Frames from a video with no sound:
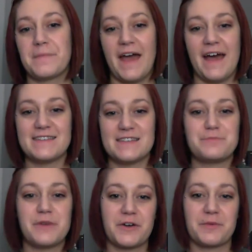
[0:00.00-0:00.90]
As this
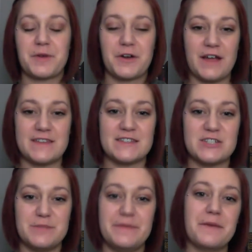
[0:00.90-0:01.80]
book
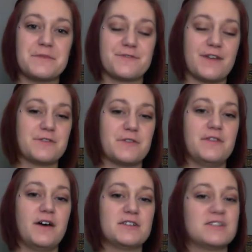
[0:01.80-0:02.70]
progresses, she becomes friends with
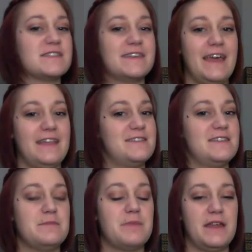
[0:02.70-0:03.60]
not just
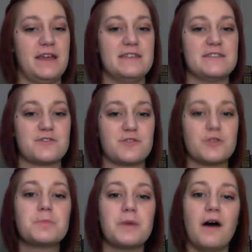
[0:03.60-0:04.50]
Gansey, but his
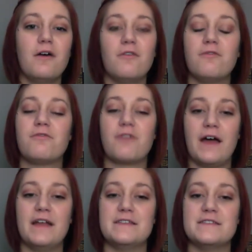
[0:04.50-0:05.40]
group of
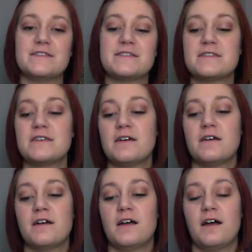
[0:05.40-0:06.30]
friends
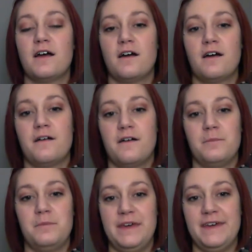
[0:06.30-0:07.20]

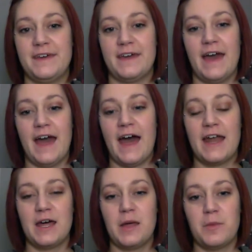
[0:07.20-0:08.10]
being
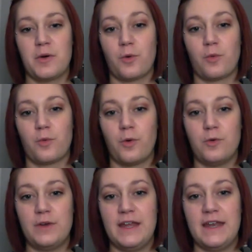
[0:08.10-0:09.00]
Adam,
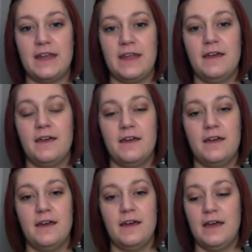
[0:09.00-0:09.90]
Ronan,
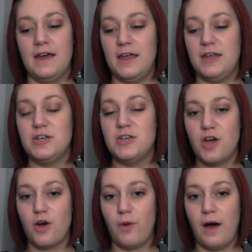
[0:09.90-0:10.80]
and
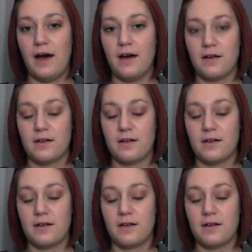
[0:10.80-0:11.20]
Noah